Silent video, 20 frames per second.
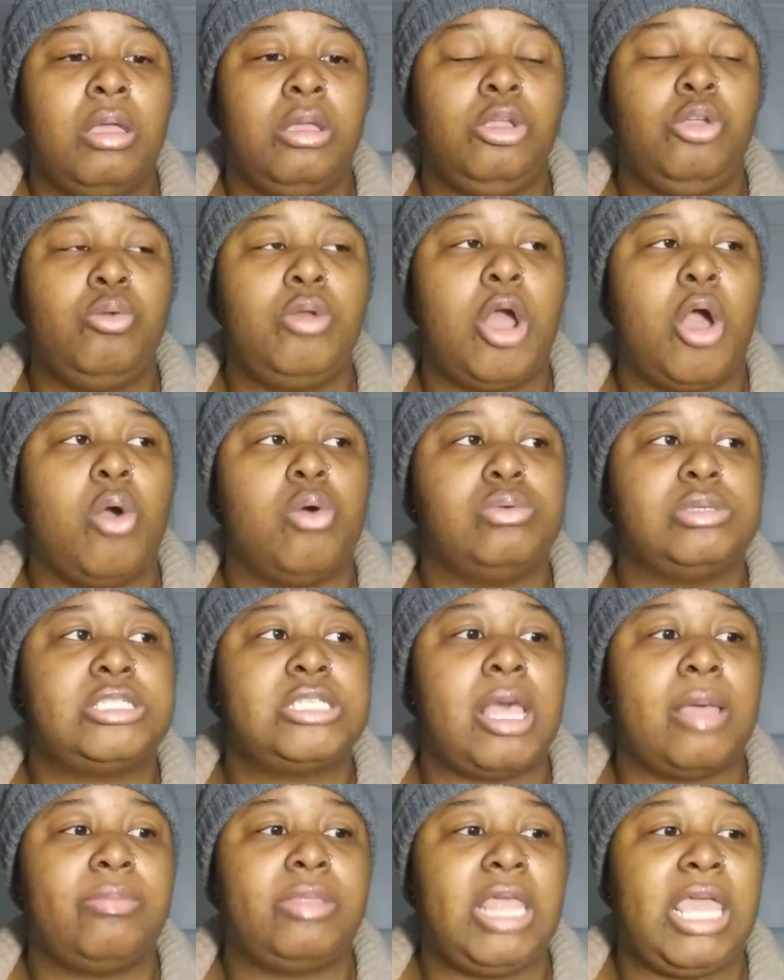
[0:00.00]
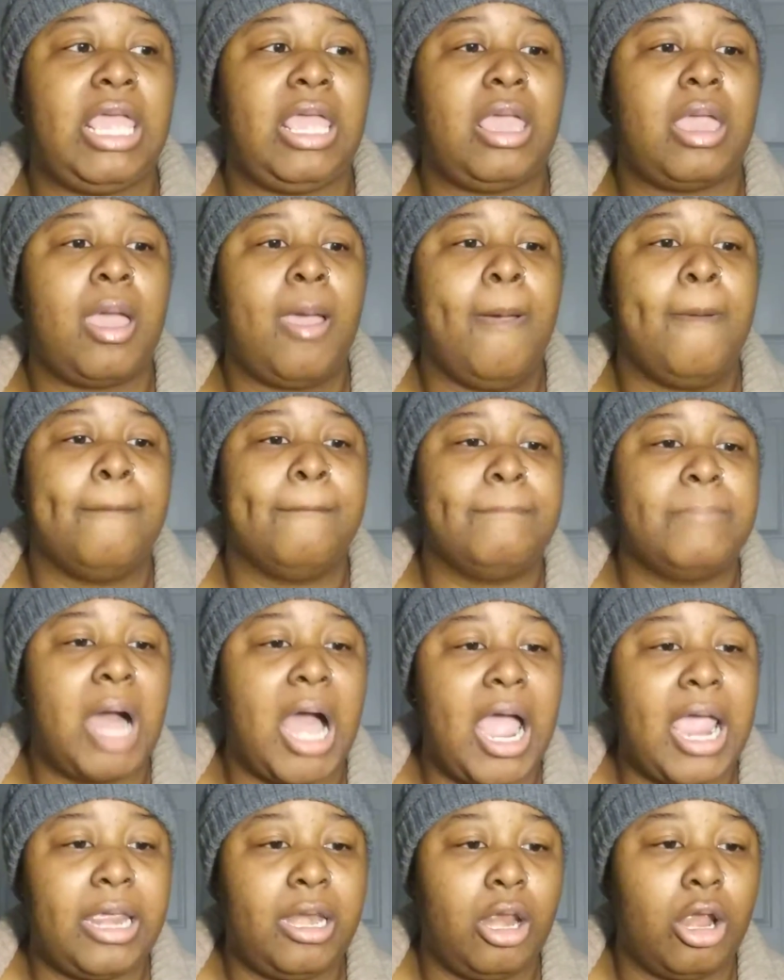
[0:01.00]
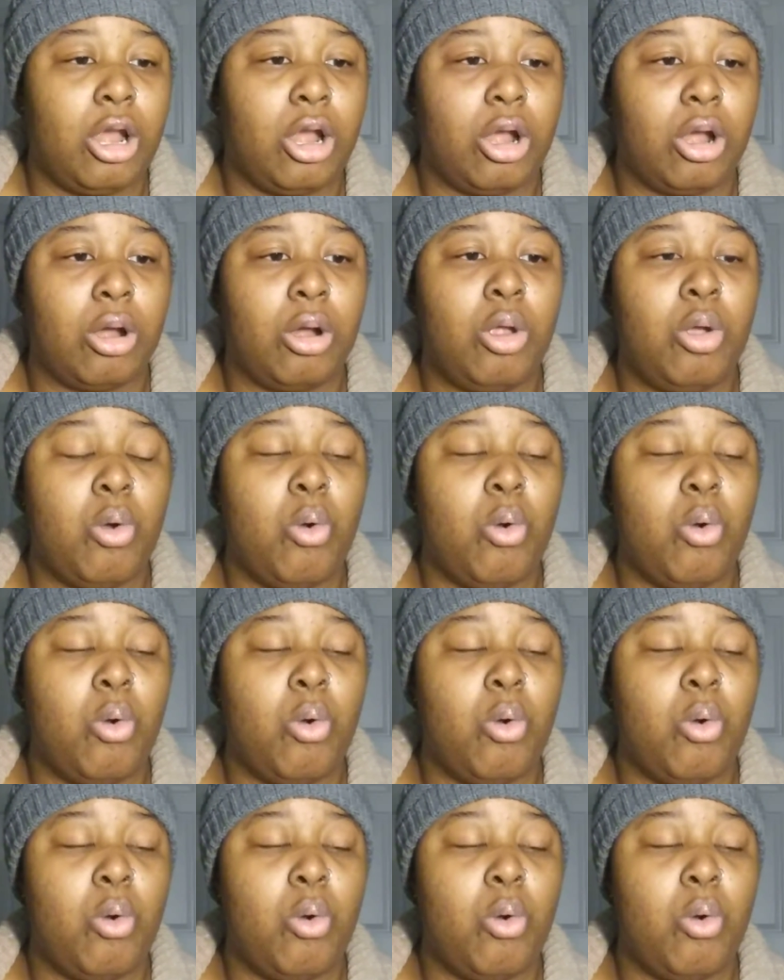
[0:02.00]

you know, something minor